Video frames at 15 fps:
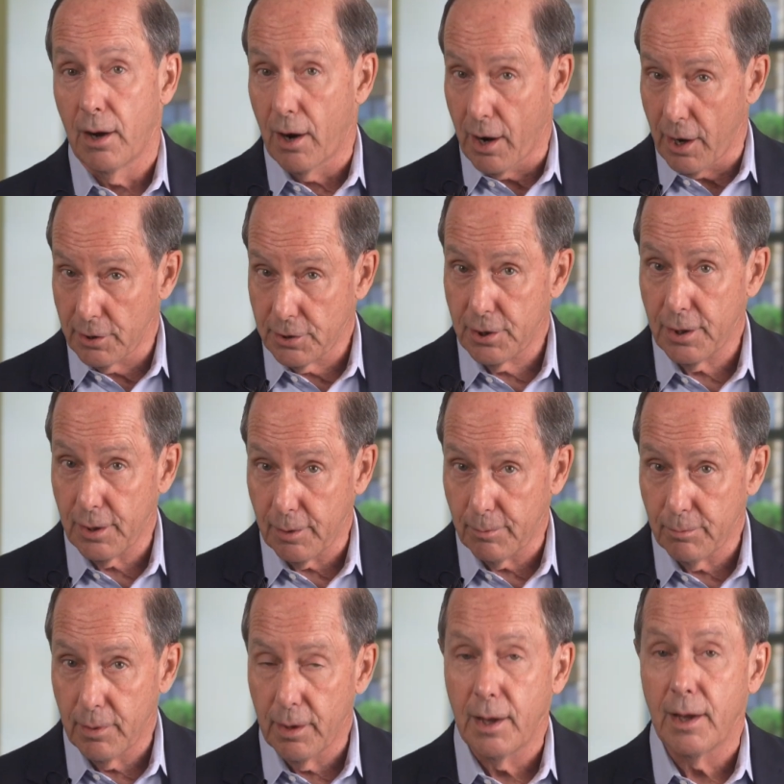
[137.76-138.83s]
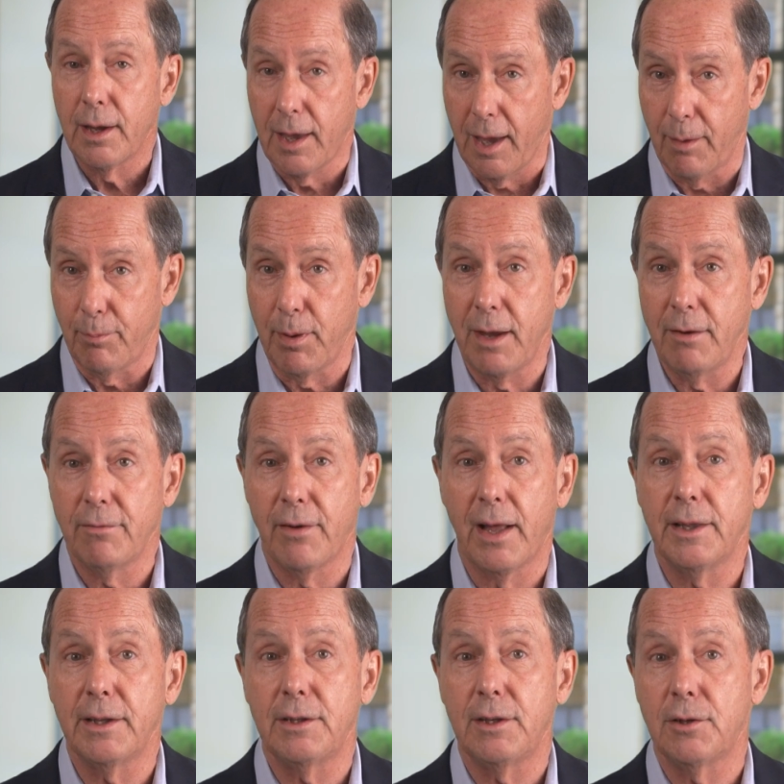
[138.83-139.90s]
Our team campaign
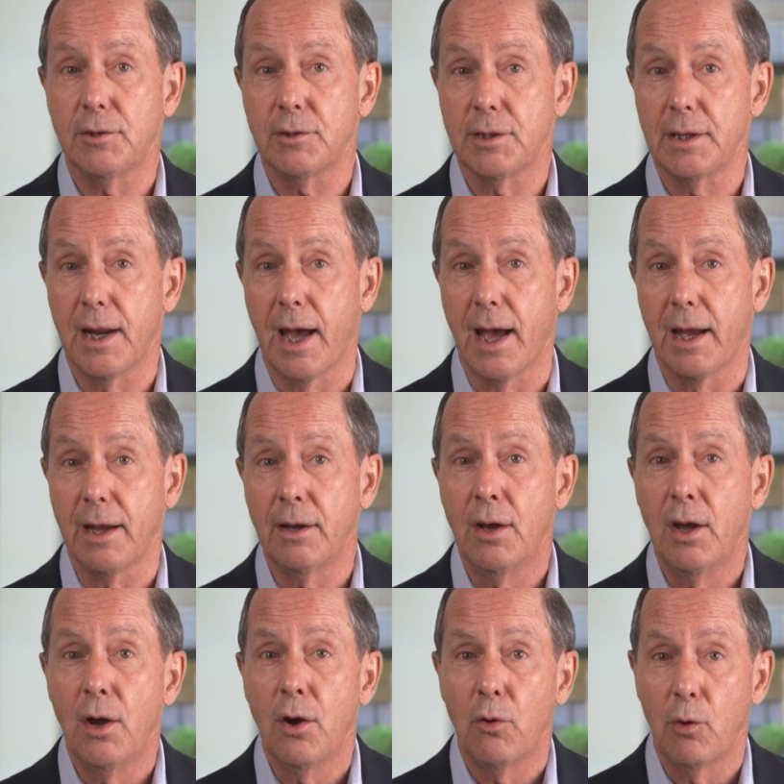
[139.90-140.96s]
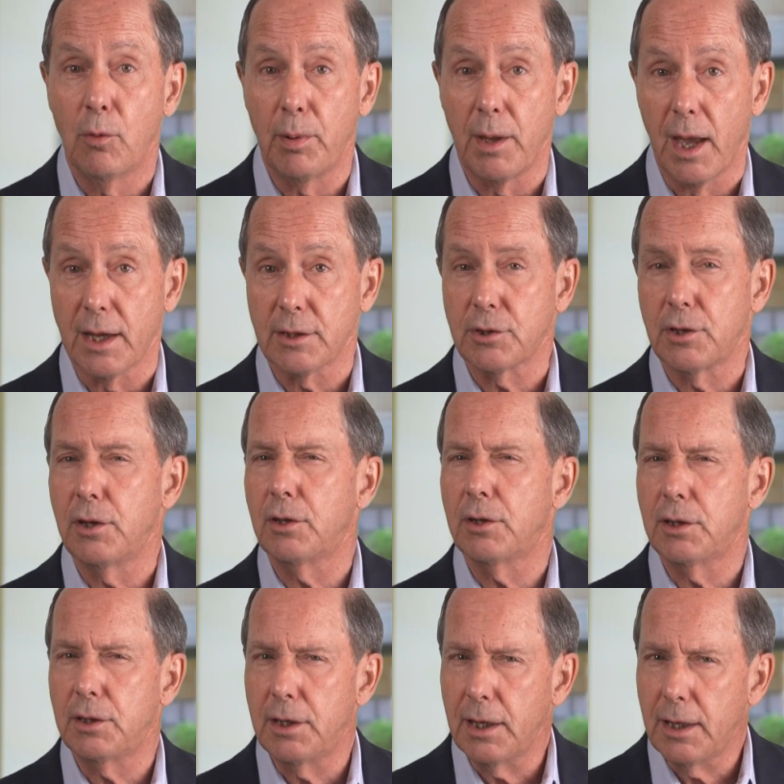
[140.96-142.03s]
volunteers and I will be asking you
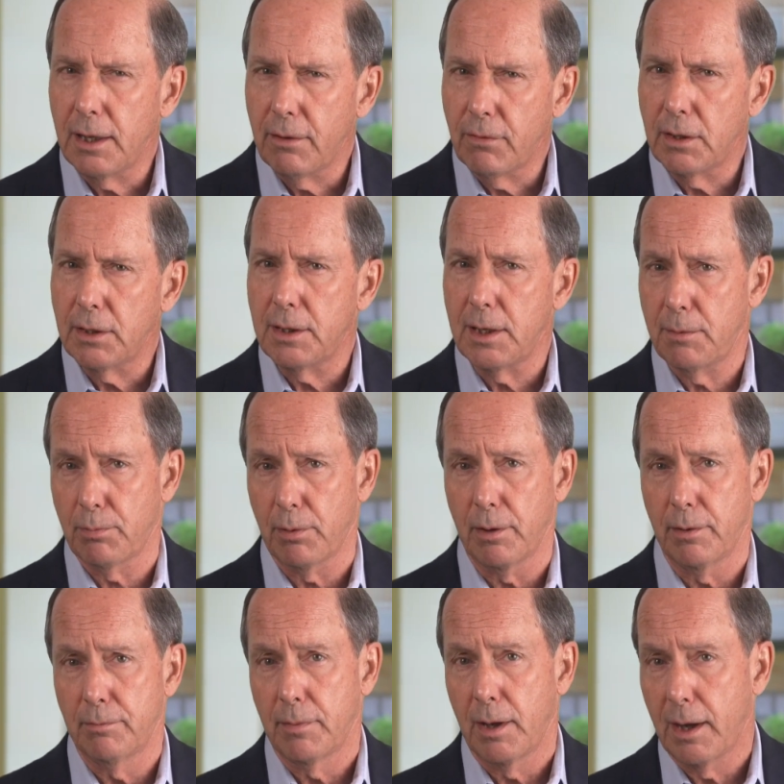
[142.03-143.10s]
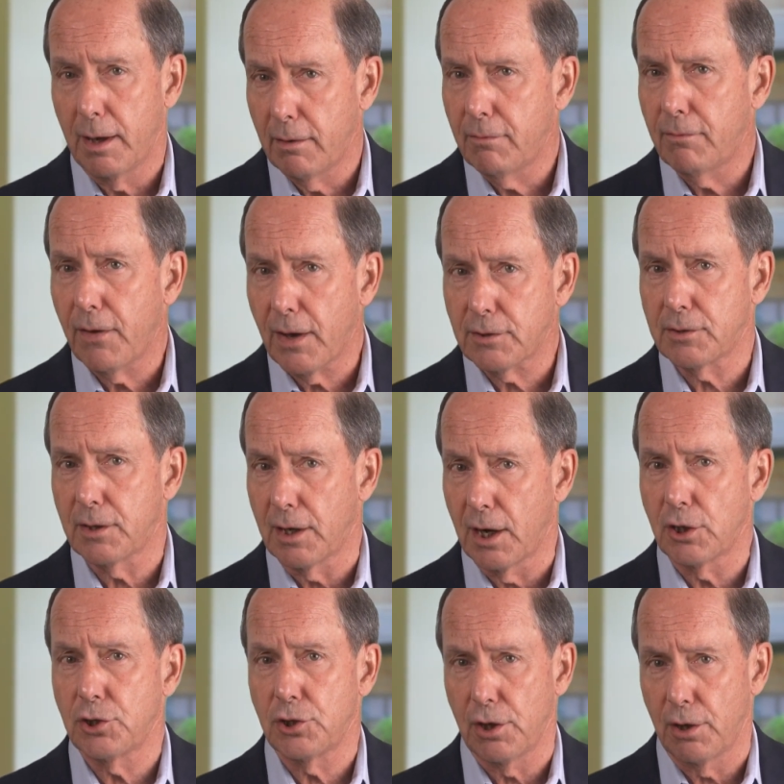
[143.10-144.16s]
to dig even deeper and invest in
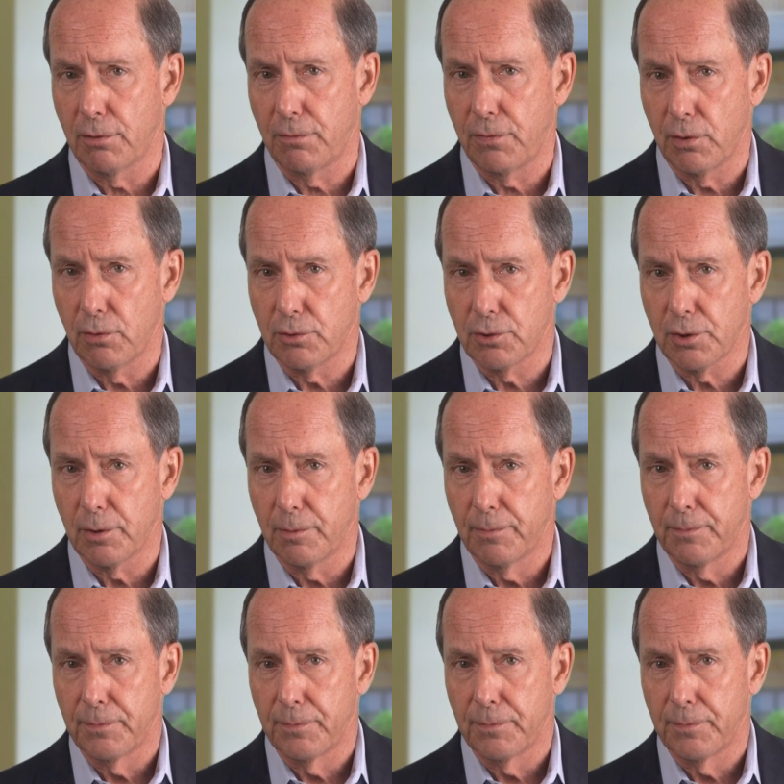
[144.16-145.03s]
our shared future.